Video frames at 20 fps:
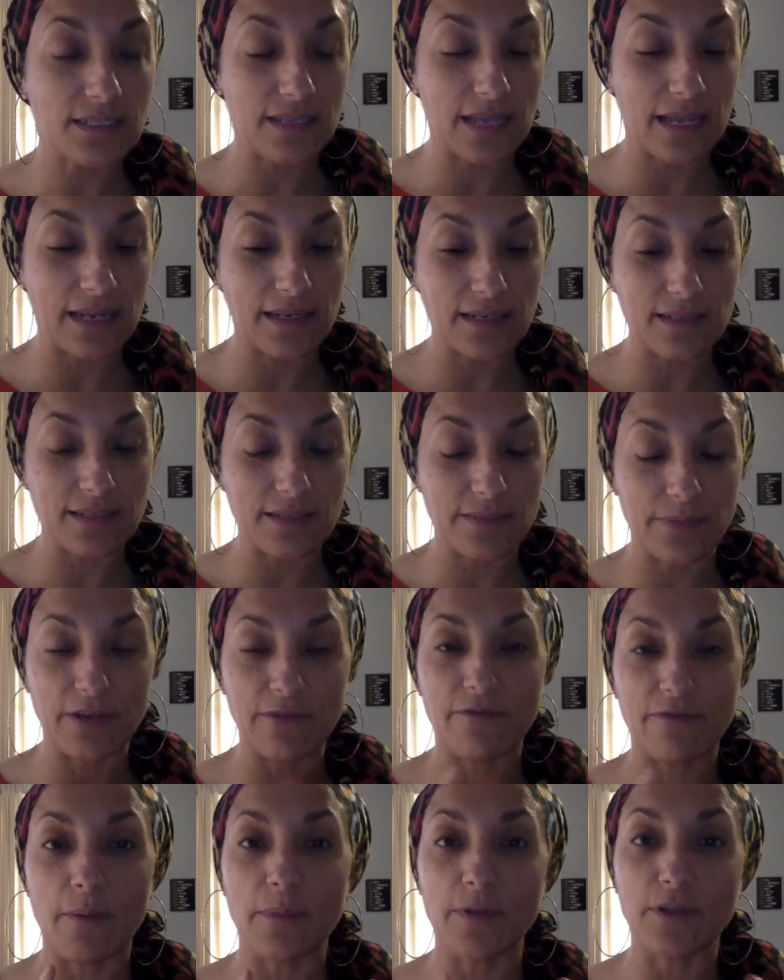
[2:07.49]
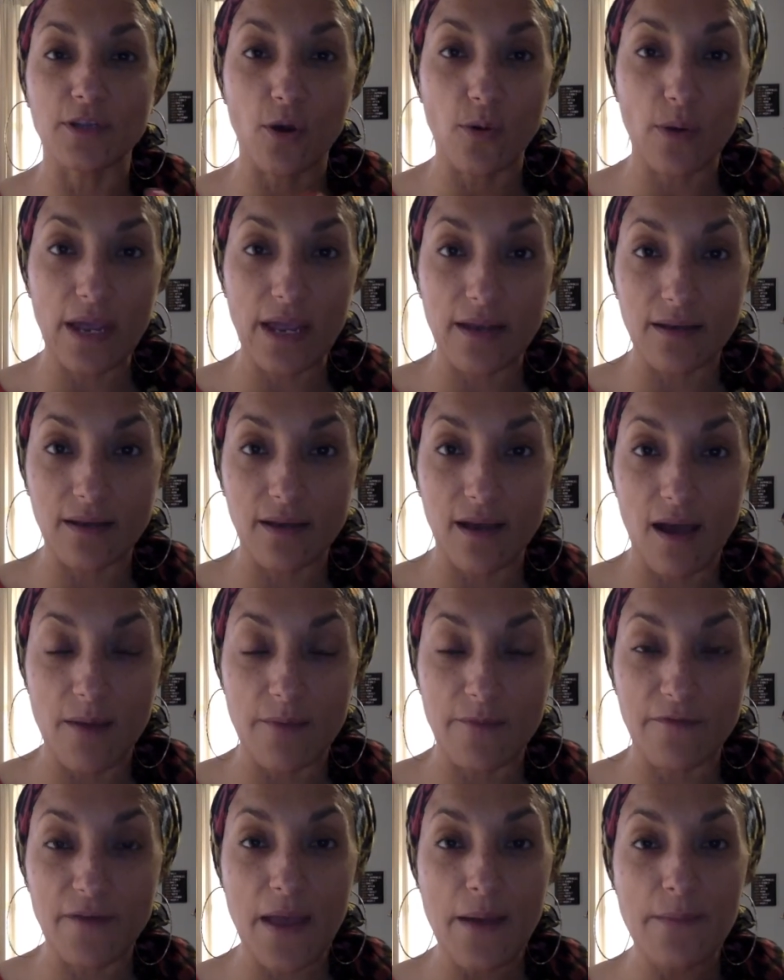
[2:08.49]
They need to be from a low
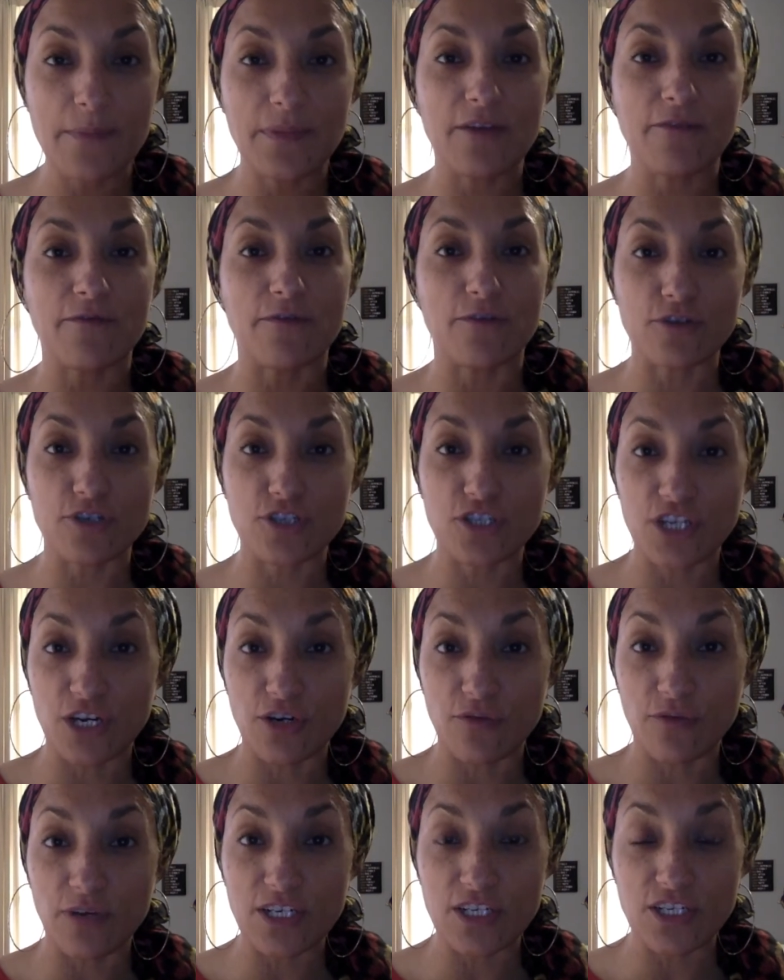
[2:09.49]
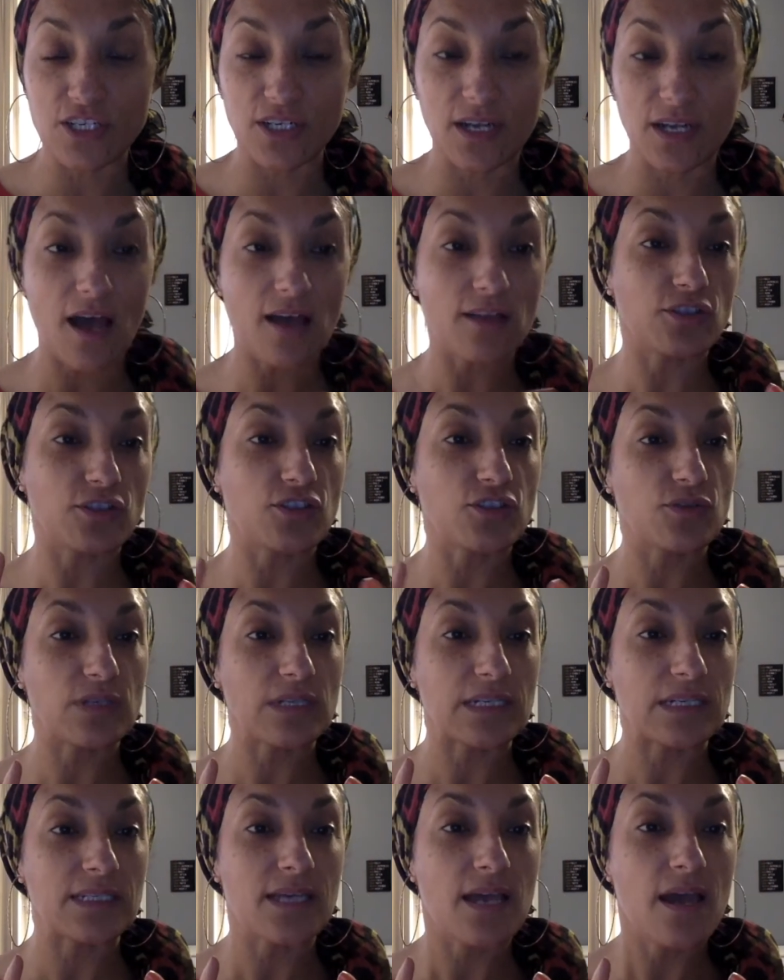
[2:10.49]
income family, first generation college
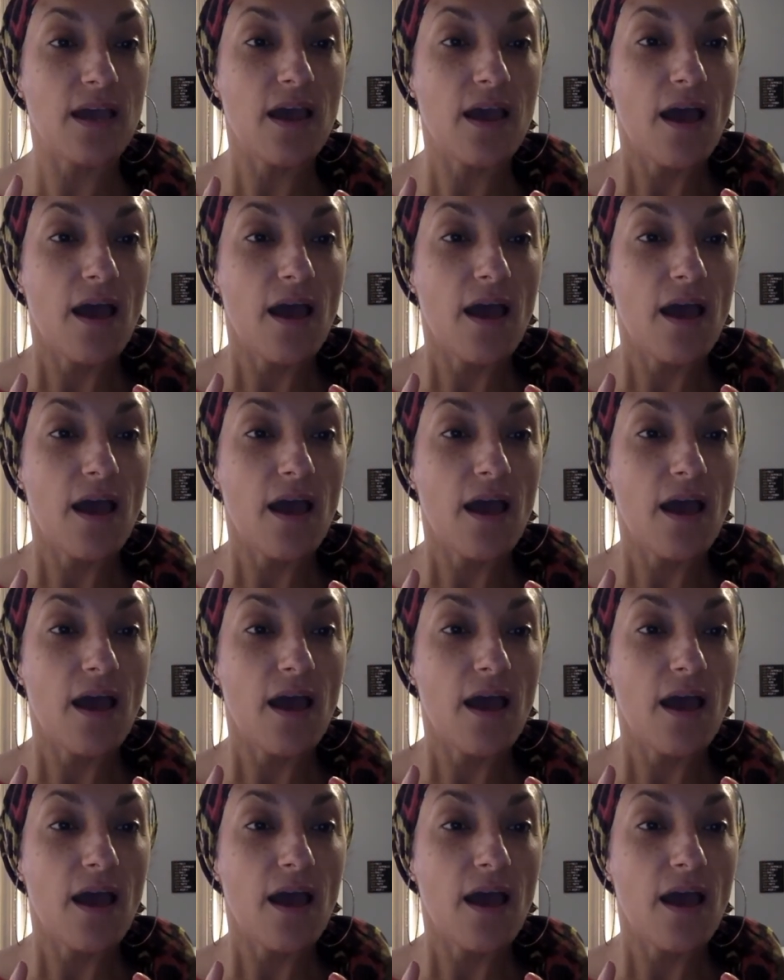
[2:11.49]
students.